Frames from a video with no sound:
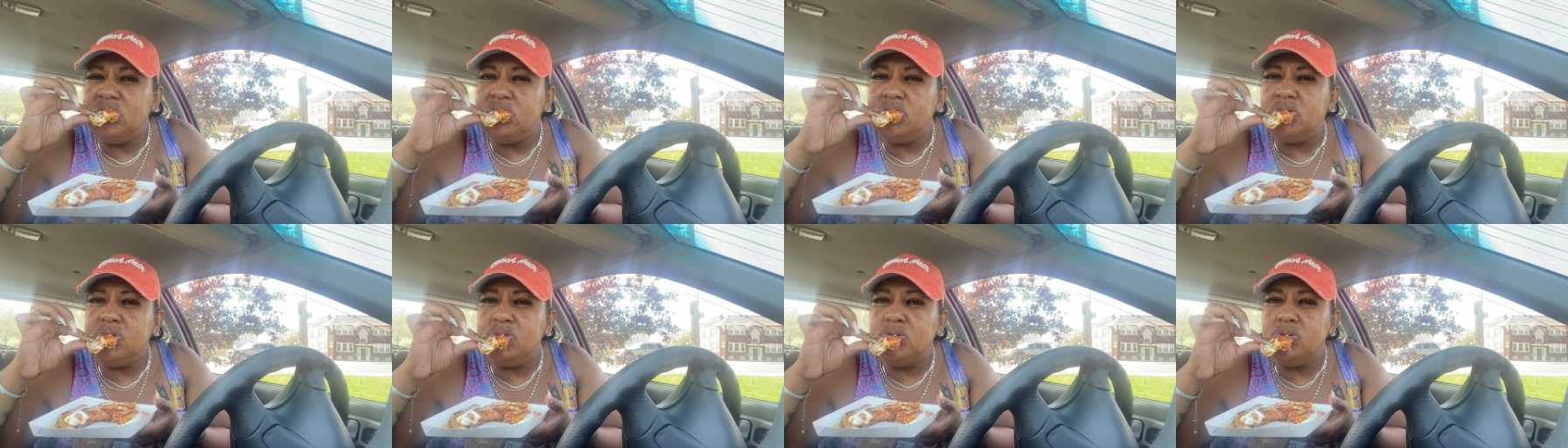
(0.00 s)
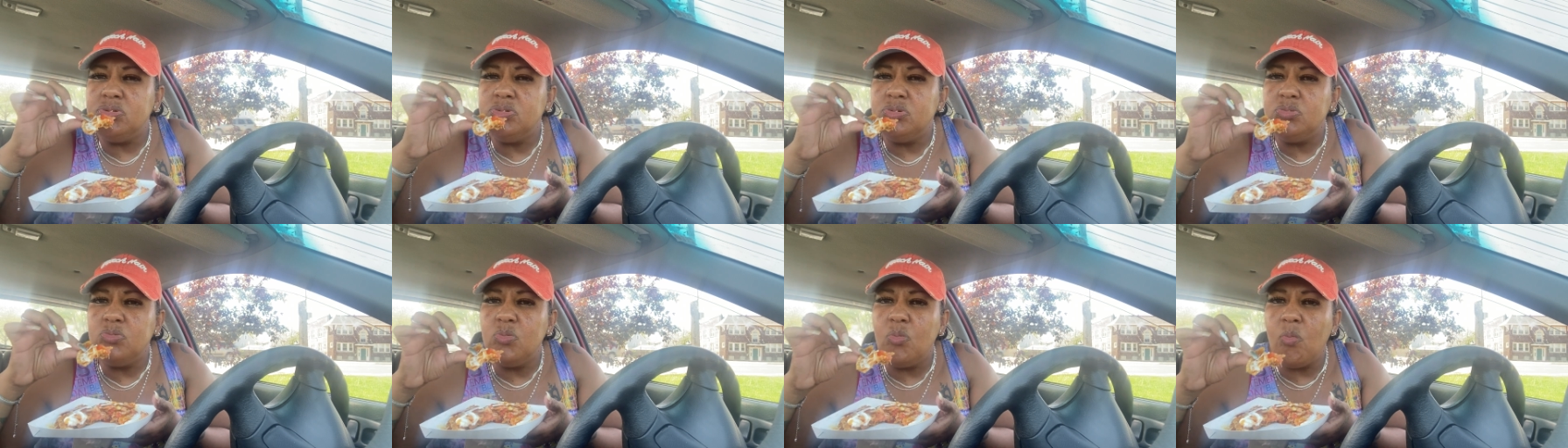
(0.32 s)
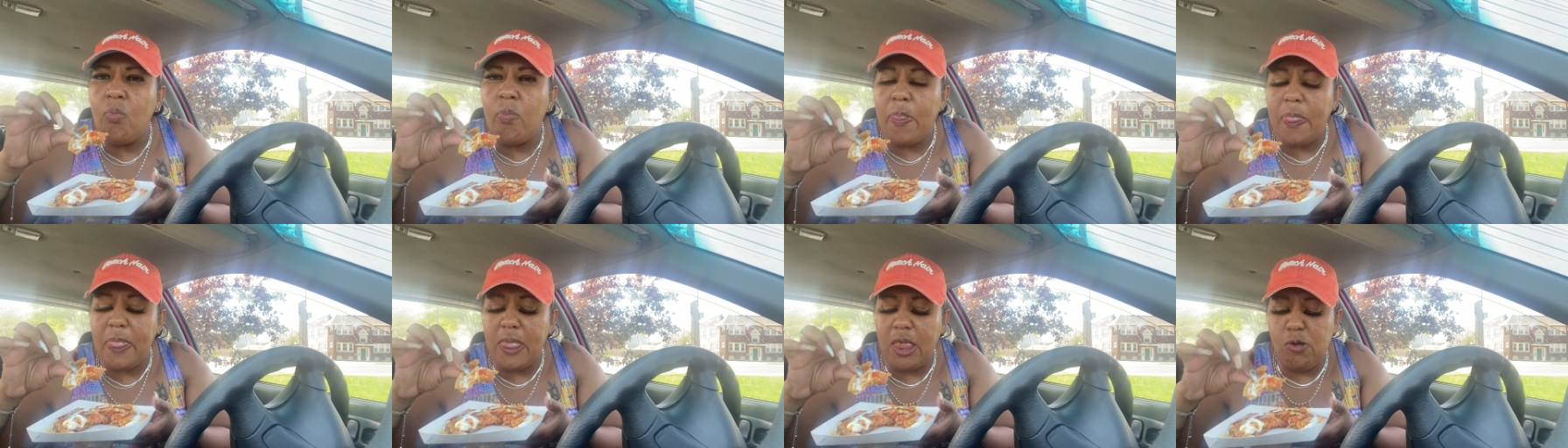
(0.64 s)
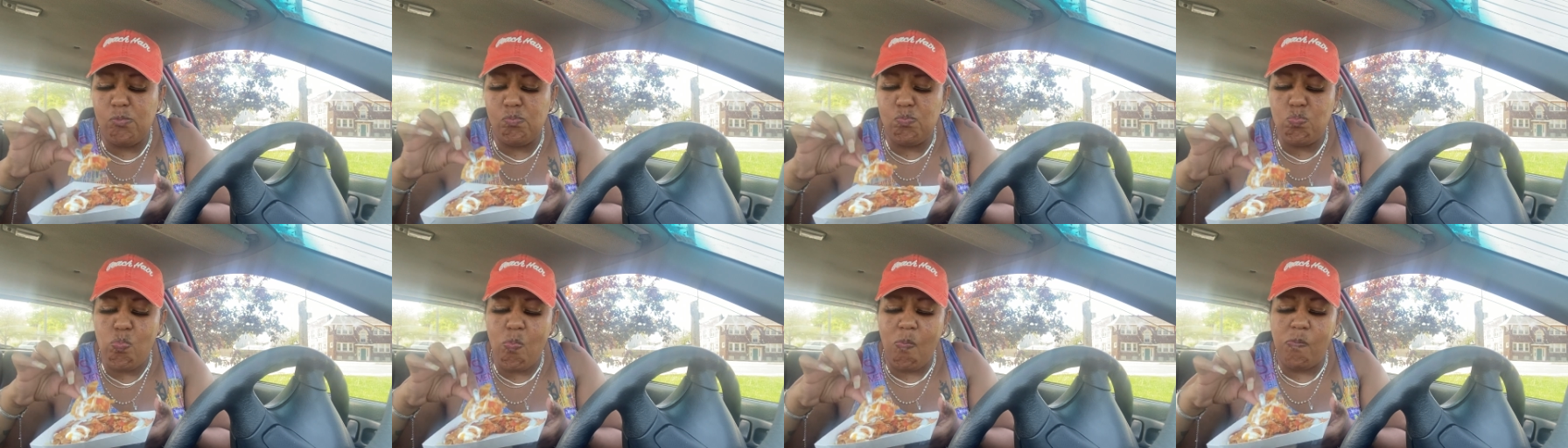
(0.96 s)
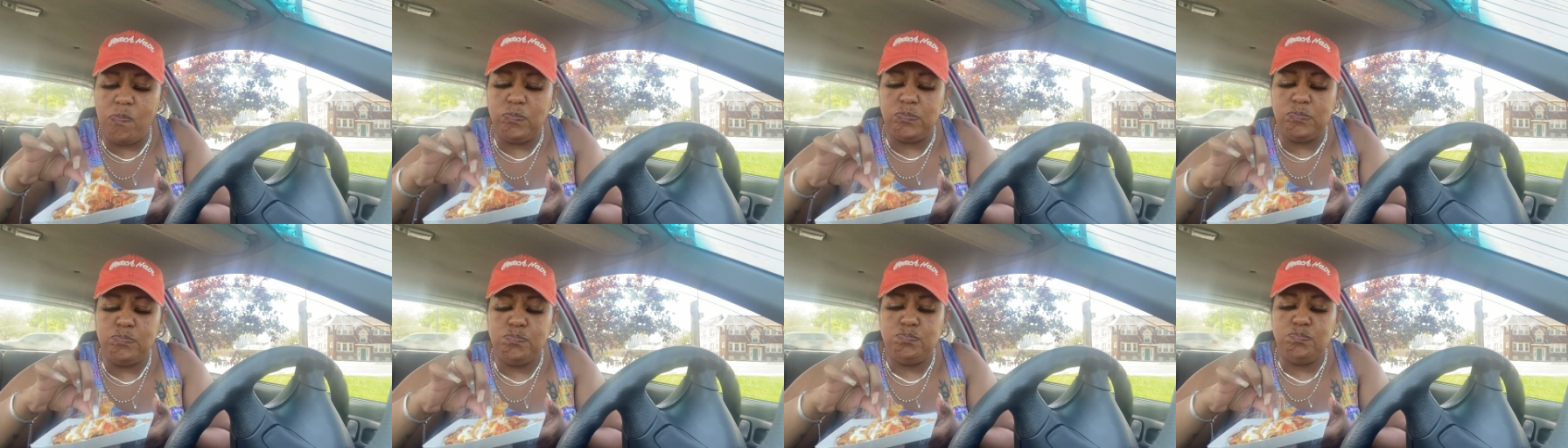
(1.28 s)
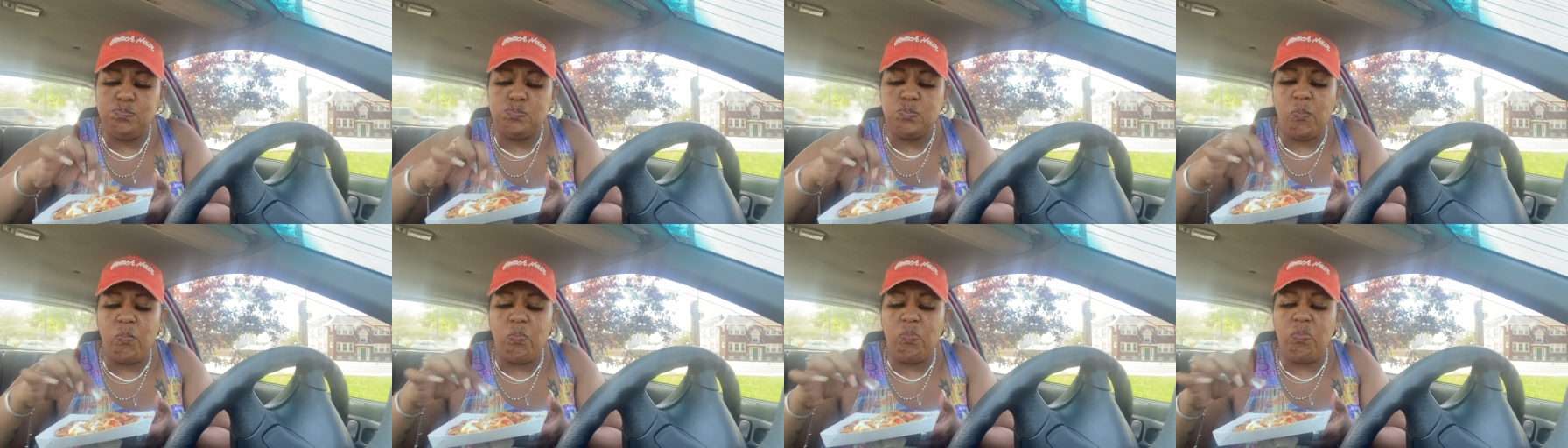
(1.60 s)
Mm, mm, mm.
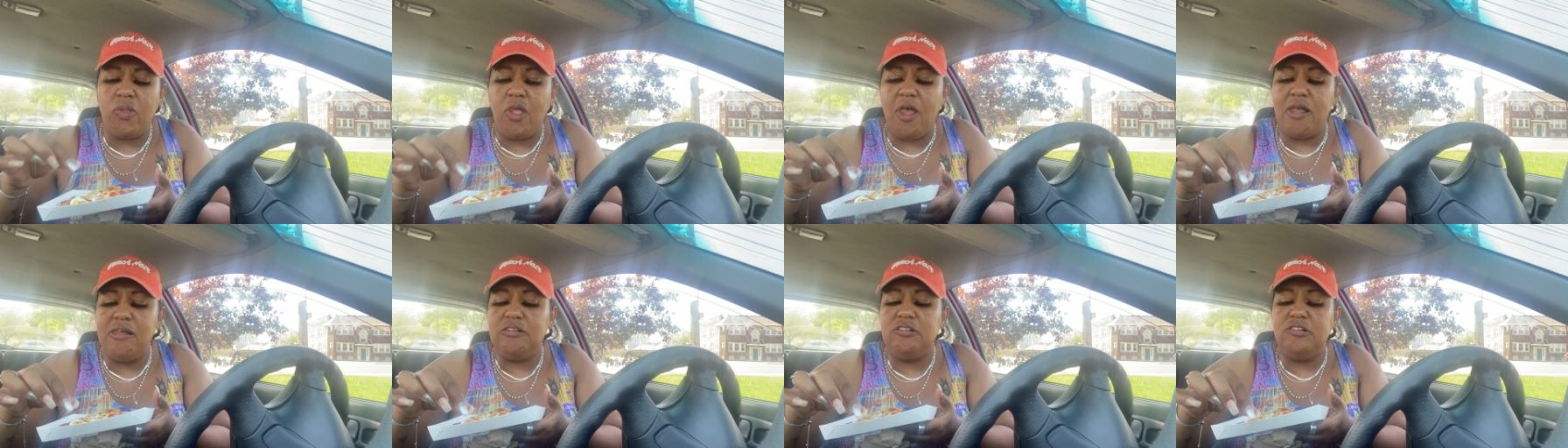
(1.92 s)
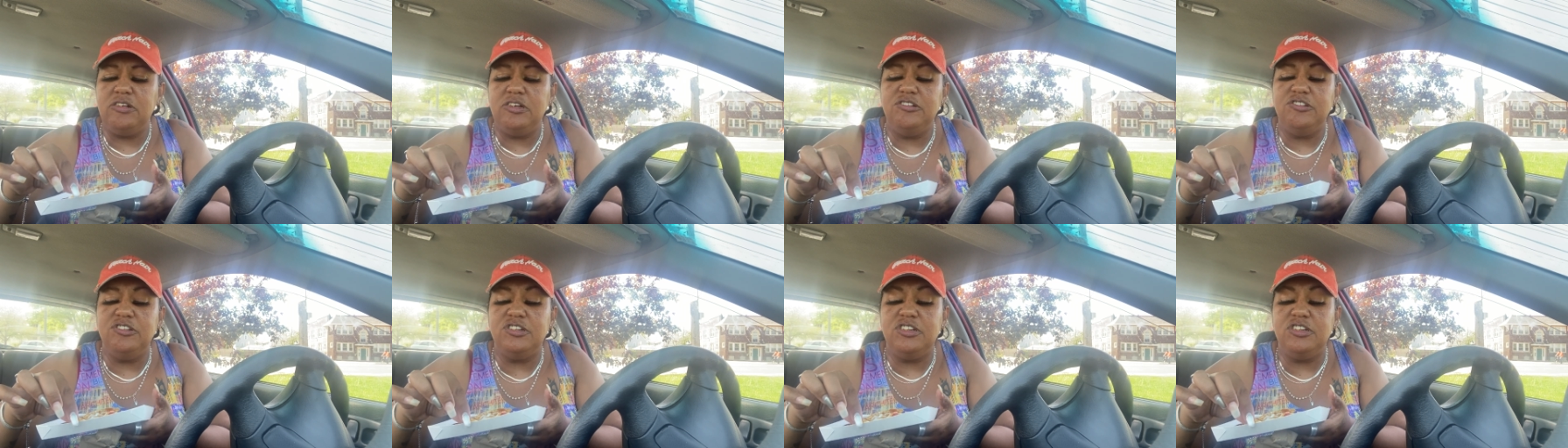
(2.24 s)
It's